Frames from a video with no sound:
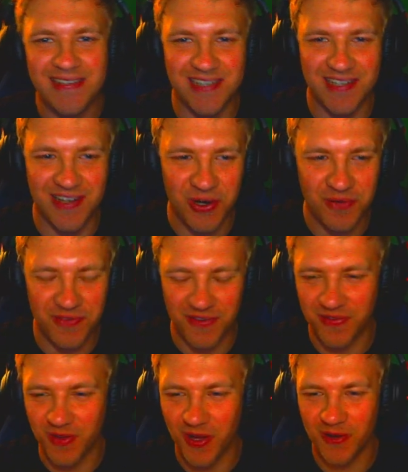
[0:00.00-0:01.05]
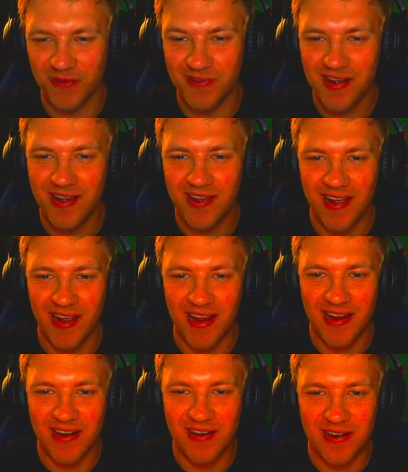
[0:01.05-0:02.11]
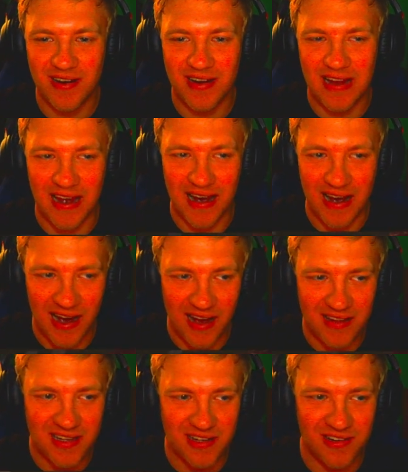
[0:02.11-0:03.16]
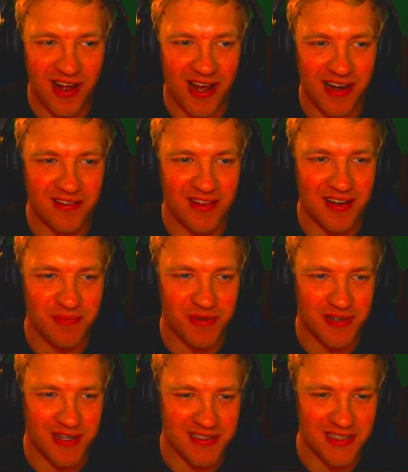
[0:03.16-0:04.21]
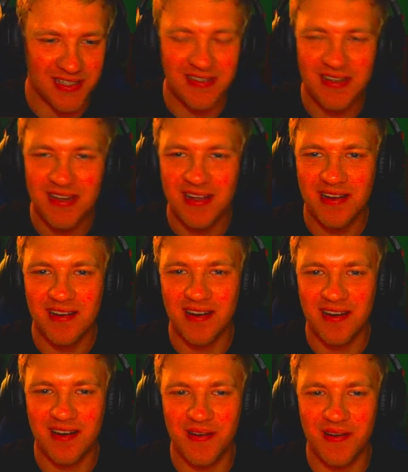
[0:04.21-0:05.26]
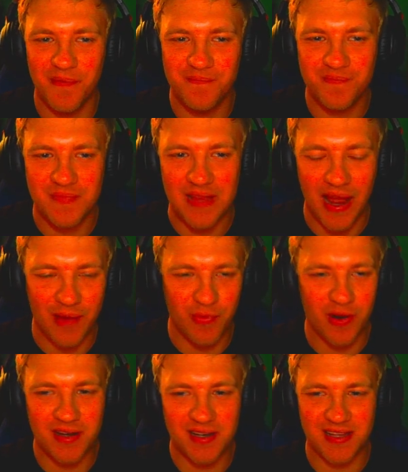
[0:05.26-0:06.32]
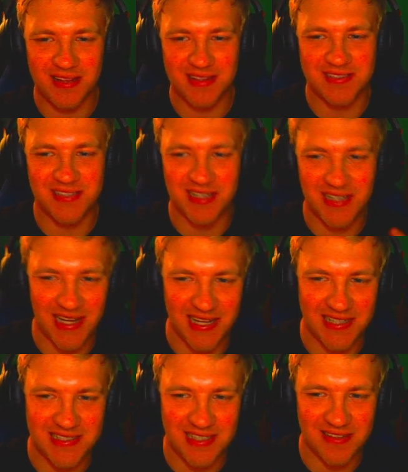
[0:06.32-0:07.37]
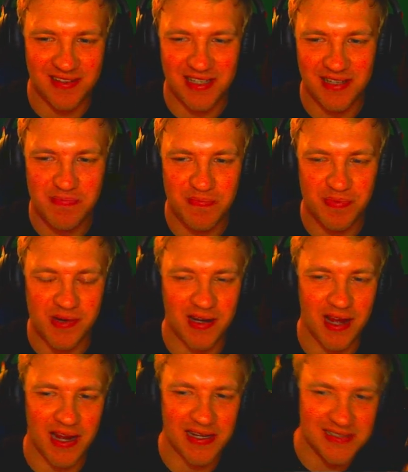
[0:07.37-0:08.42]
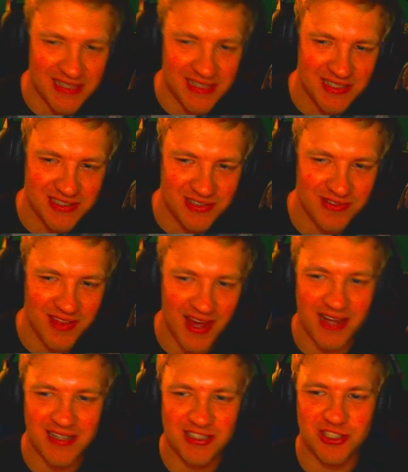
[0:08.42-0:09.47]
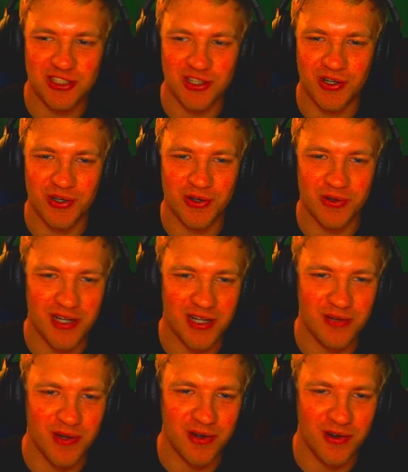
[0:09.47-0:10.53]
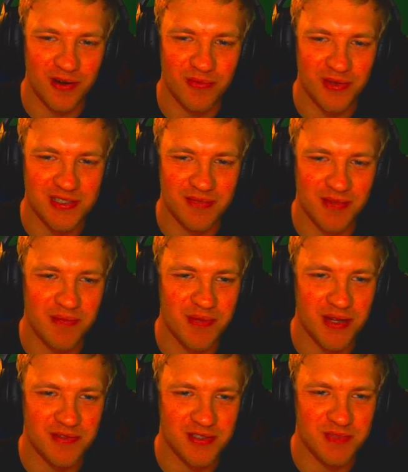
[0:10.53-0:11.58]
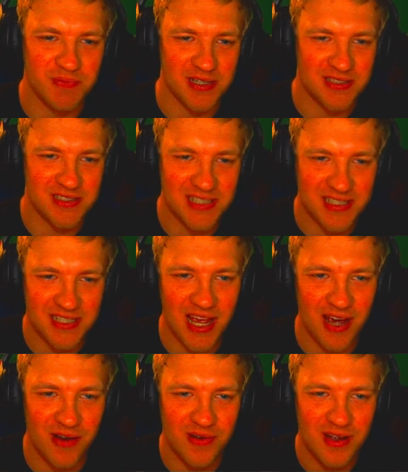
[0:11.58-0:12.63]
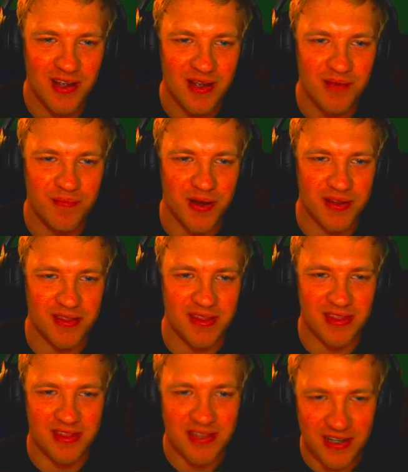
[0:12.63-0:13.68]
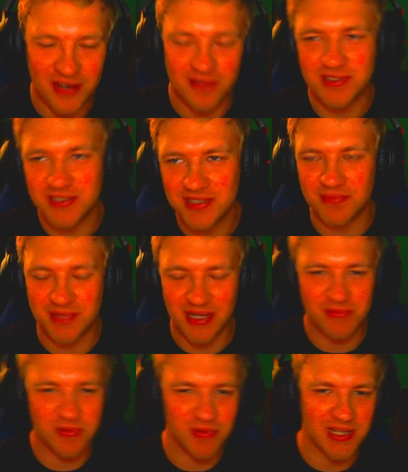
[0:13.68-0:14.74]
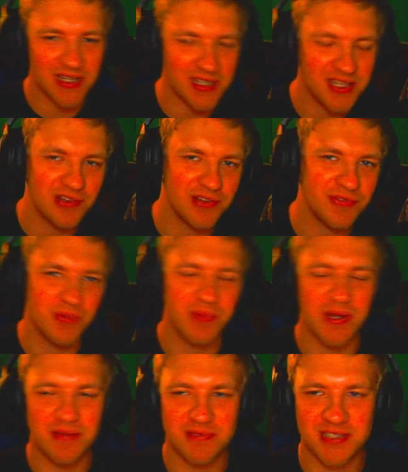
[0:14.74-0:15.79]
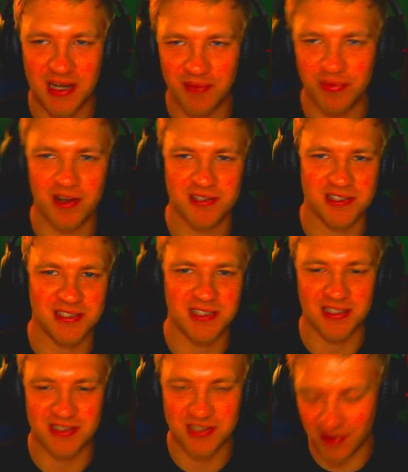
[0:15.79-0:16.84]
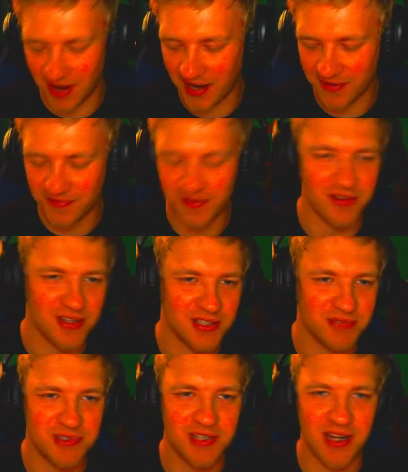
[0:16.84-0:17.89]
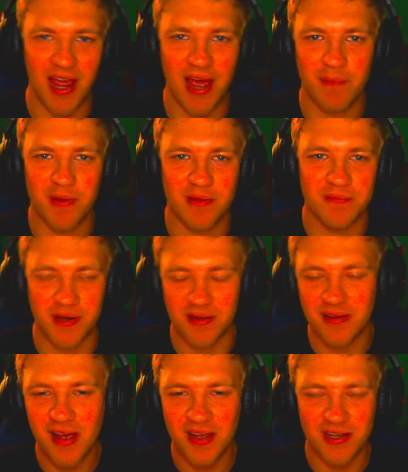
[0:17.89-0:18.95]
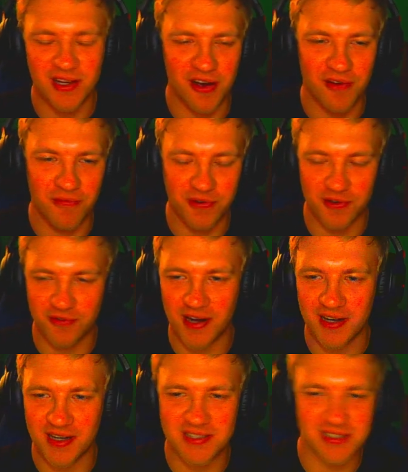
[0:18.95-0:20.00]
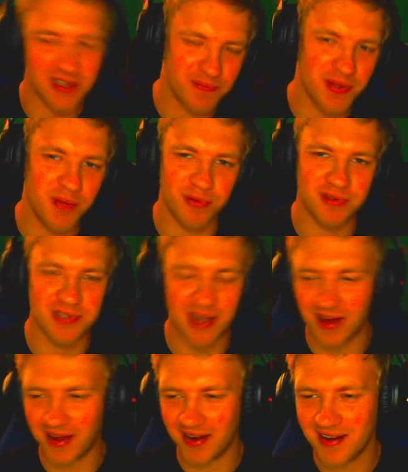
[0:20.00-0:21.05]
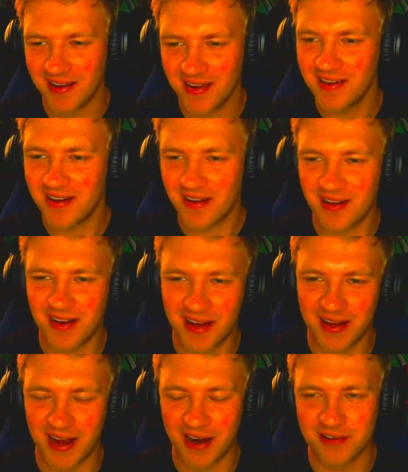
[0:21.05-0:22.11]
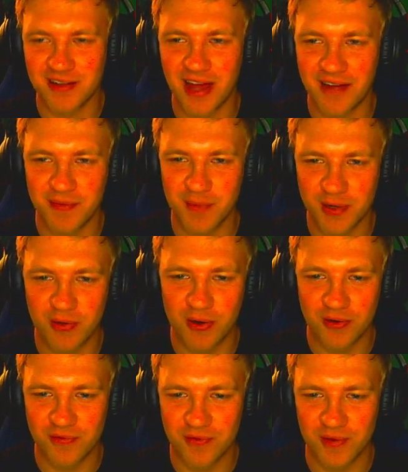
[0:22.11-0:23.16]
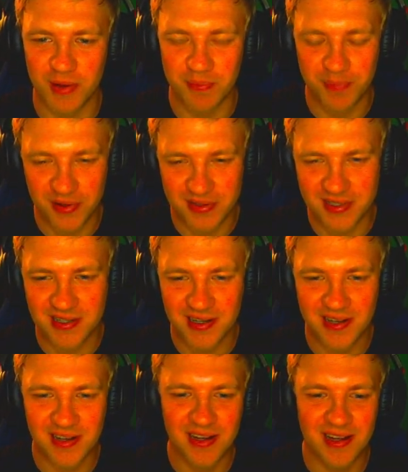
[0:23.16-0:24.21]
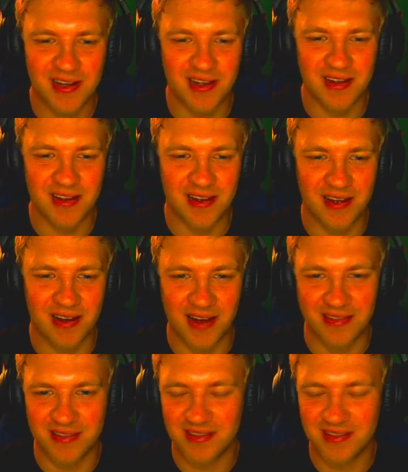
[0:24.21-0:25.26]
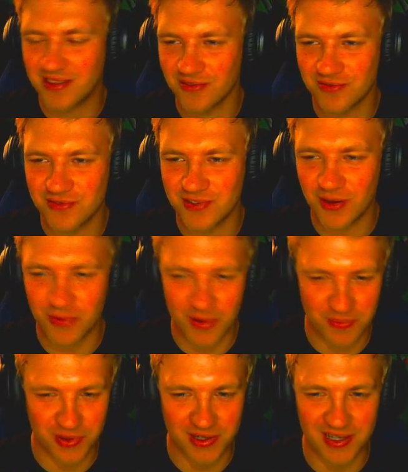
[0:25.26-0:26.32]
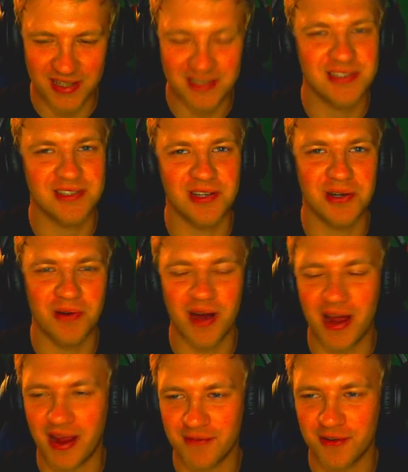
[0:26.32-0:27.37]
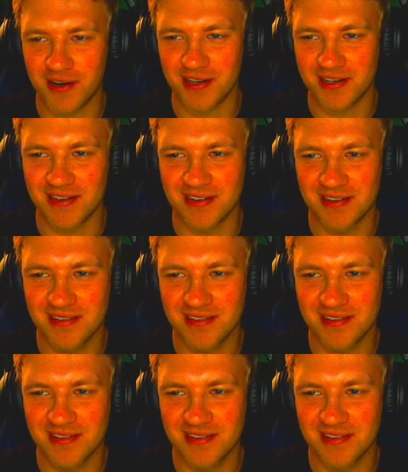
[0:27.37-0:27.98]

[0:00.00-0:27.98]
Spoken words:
going to overflow a little higher than predicted. I wanted to get this done instantly, but I didn't do that, so here we are with some of the beavers being sick now, but, you know, sometimes we need to kill a few beavers to get a project done, so I had a feeling this was going to happen, but, you know, for greatness, some people die. I heard that from a quote from a book. I don't know what book it is, so I have no idea.